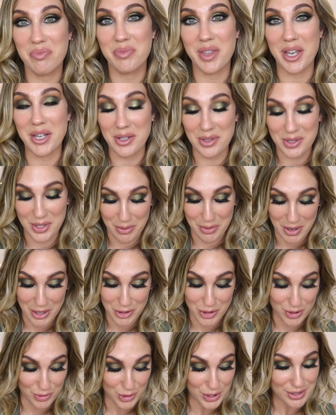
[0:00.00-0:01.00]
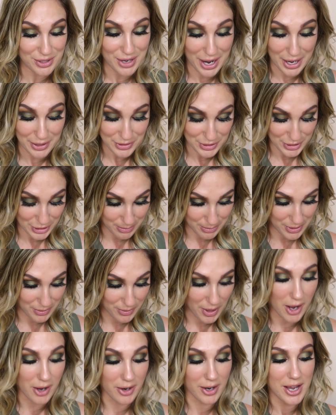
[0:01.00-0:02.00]
Thank you so much. You did not steer me
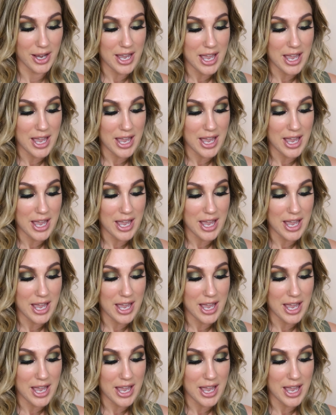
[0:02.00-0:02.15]
wrong.